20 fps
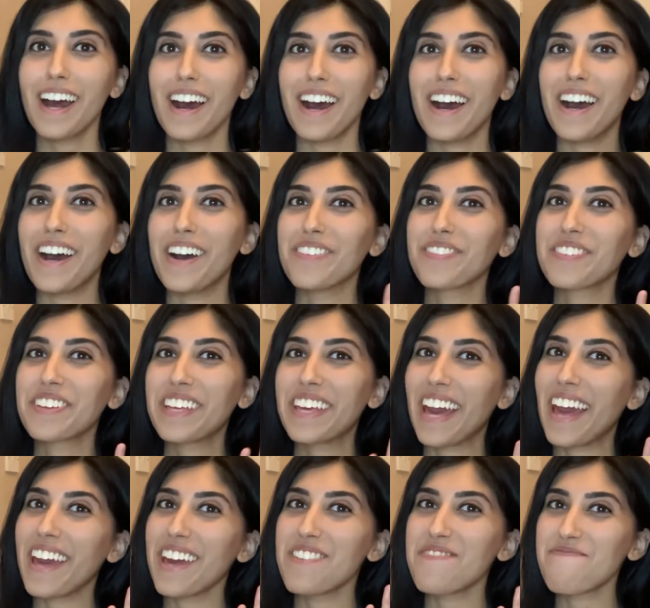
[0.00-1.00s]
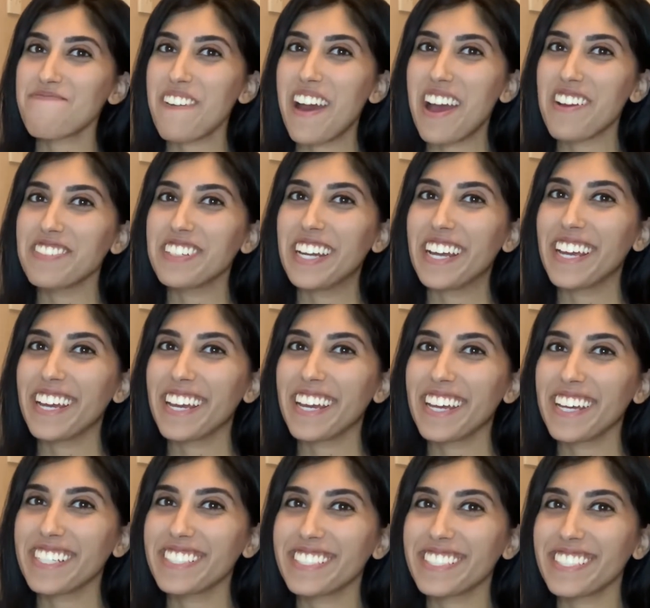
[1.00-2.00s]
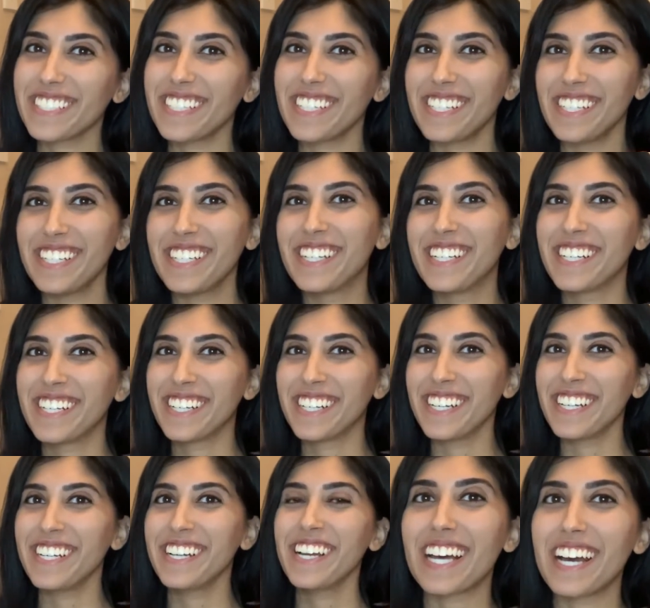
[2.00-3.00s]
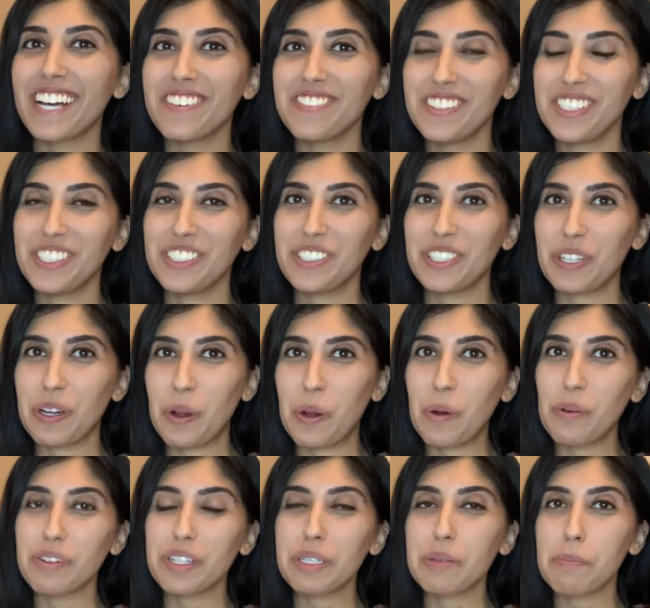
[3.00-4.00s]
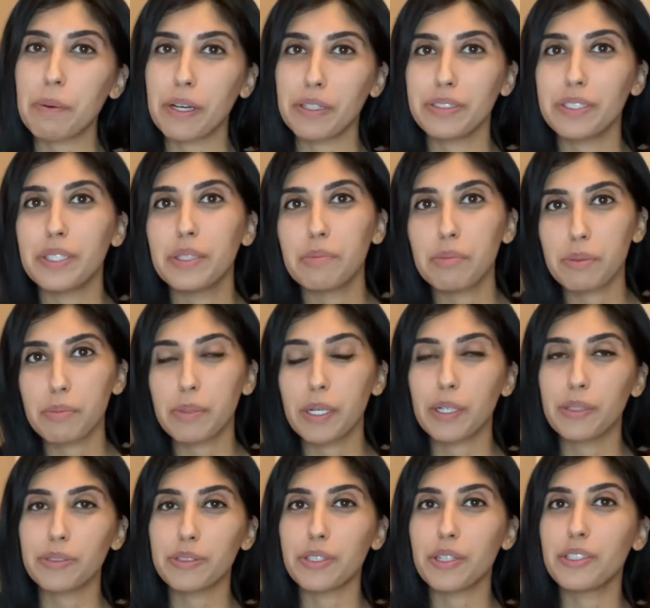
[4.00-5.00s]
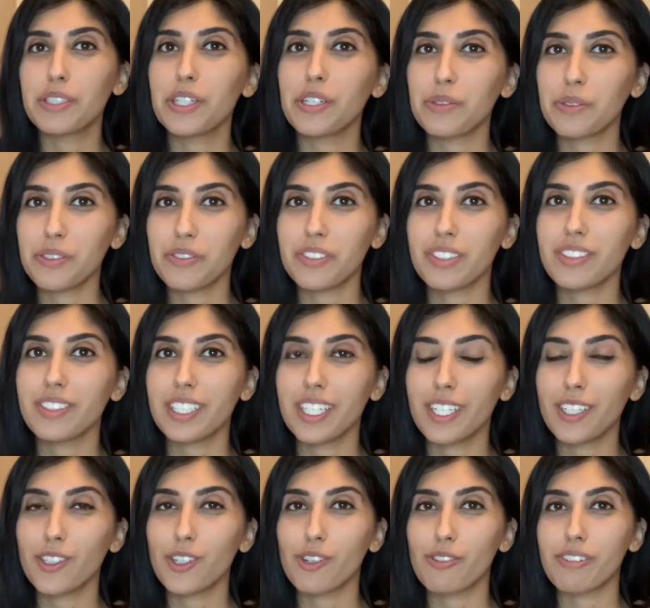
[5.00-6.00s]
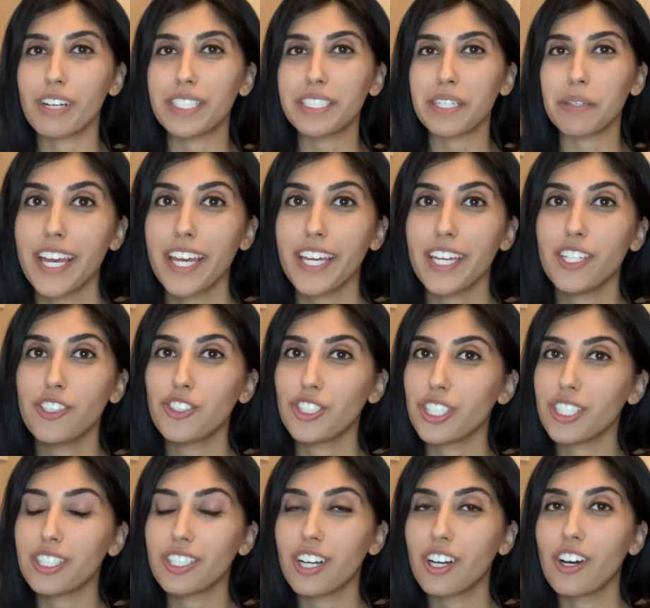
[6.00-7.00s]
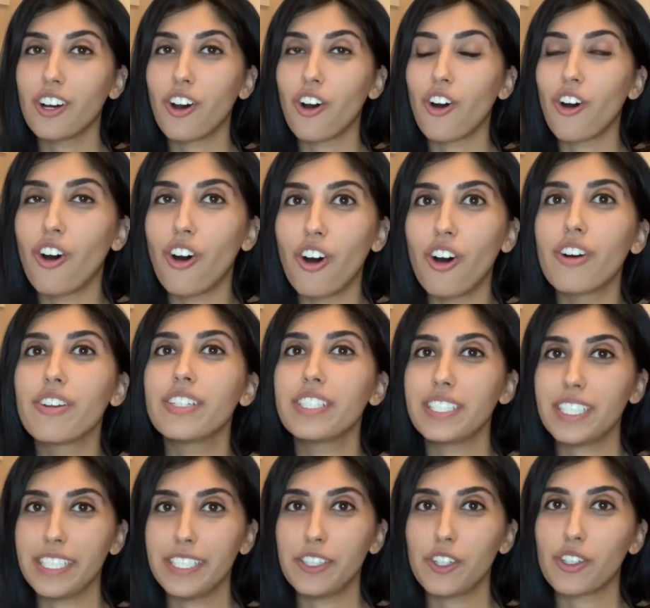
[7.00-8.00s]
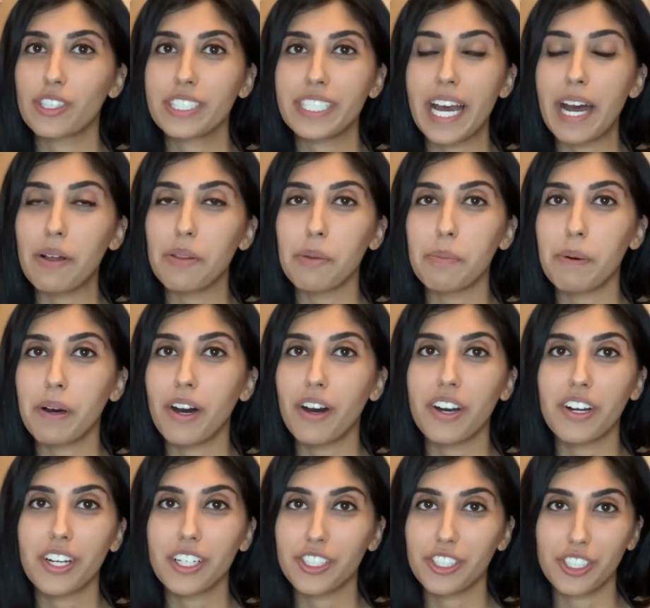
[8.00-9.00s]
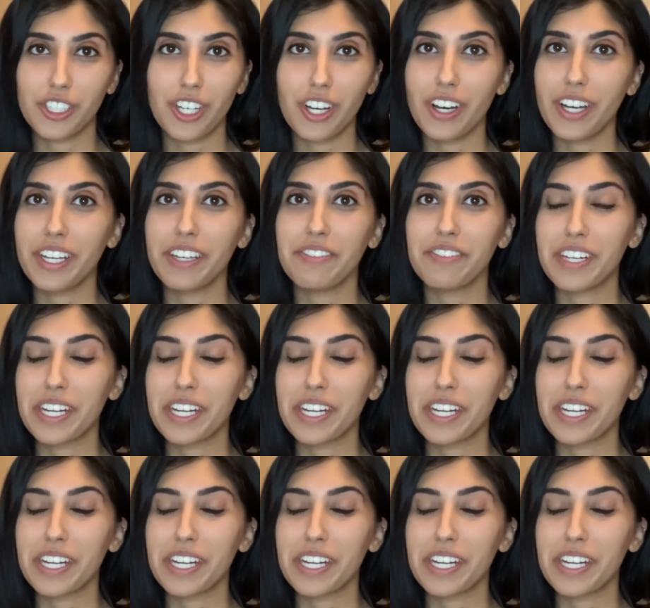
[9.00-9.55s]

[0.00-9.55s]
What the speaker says: I'm getting married. I've literally already posted the proposal. I don't know if you've seen it already. He just honestly knocked it out of the park. I just can't even